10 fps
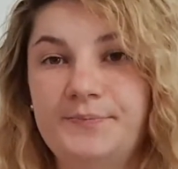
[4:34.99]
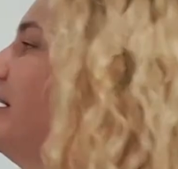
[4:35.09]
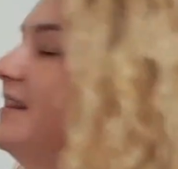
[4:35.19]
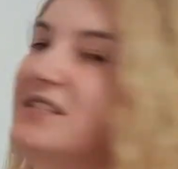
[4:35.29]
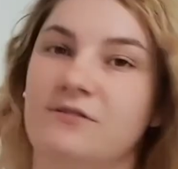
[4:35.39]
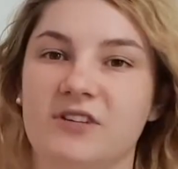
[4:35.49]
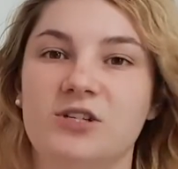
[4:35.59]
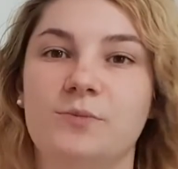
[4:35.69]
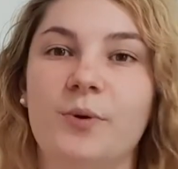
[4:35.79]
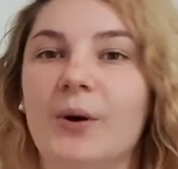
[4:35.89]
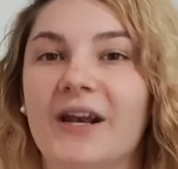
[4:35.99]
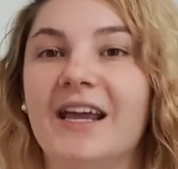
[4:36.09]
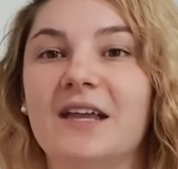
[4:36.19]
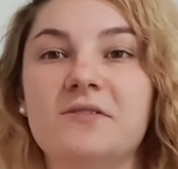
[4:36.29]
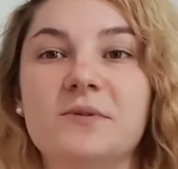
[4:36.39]
I made this vision
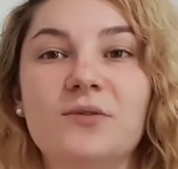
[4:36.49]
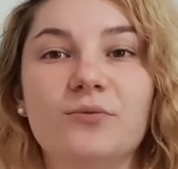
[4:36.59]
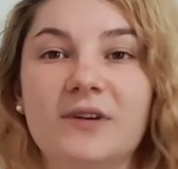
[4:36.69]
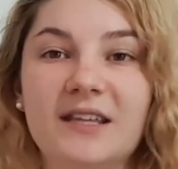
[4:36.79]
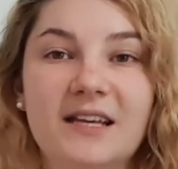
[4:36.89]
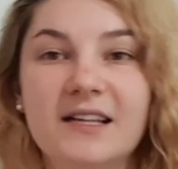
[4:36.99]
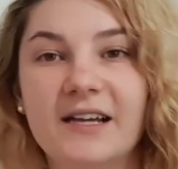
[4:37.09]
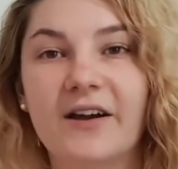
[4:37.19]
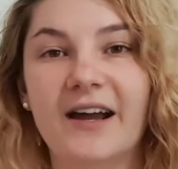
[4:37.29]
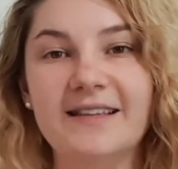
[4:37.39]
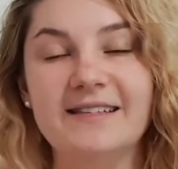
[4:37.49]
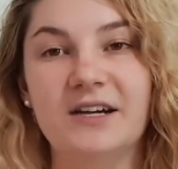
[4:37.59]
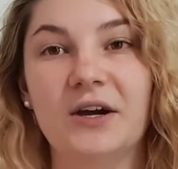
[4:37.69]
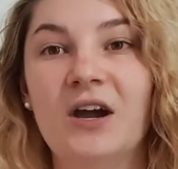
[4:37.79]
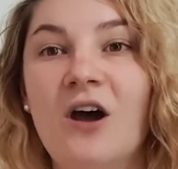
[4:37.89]
board, it gives me a really clear
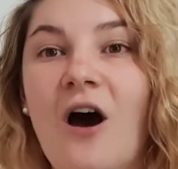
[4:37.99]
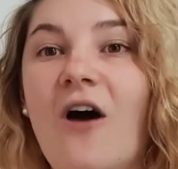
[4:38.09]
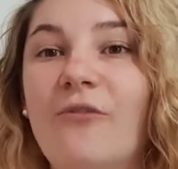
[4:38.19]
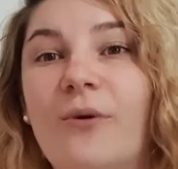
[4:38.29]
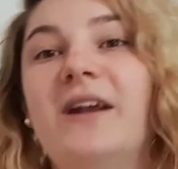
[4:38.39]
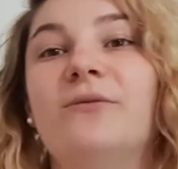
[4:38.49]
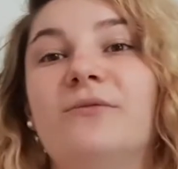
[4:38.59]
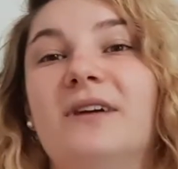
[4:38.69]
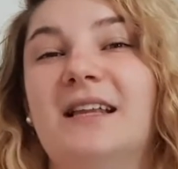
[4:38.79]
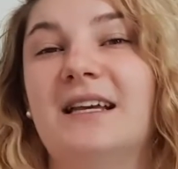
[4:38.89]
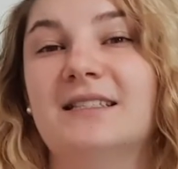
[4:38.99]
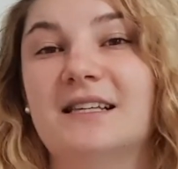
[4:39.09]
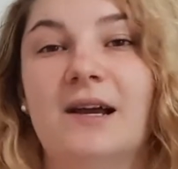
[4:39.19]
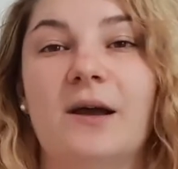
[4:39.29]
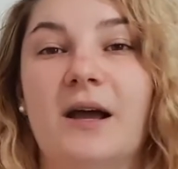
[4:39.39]
idea of what it really is
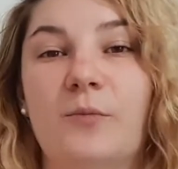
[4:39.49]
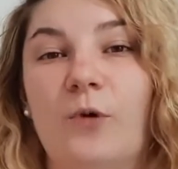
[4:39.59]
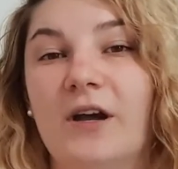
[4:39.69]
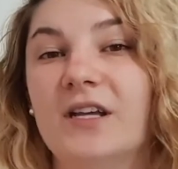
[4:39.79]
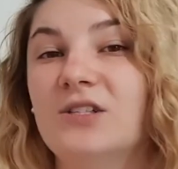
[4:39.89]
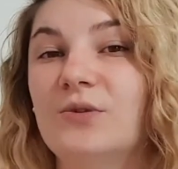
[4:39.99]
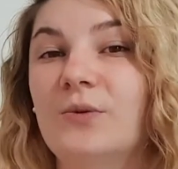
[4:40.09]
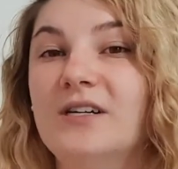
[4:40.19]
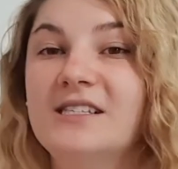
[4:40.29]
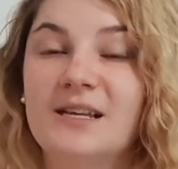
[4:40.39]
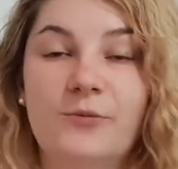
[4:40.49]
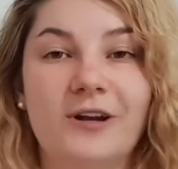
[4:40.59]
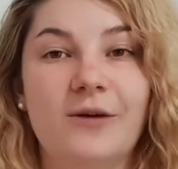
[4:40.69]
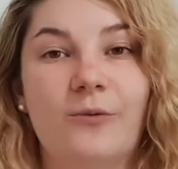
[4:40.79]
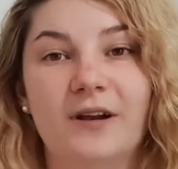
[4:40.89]
that I am working towards and
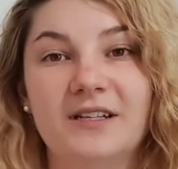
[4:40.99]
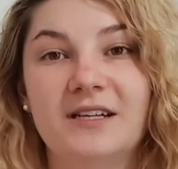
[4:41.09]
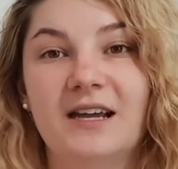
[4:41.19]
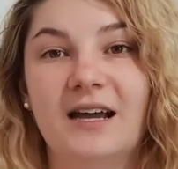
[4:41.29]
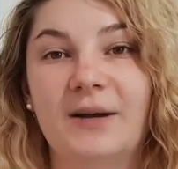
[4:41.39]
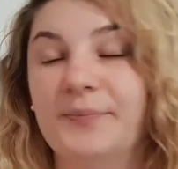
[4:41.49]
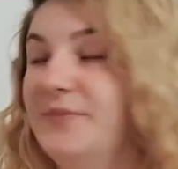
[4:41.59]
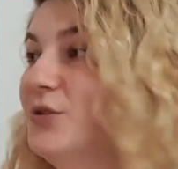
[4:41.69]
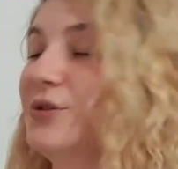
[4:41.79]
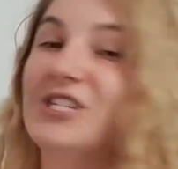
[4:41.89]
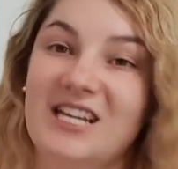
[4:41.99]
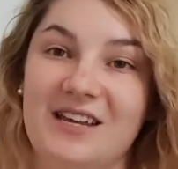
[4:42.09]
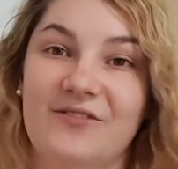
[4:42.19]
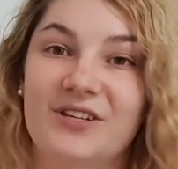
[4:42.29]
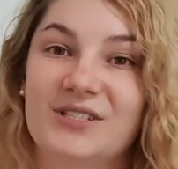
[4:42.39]
what I want to
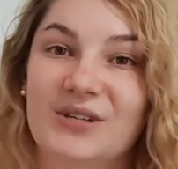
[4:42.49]
achieve.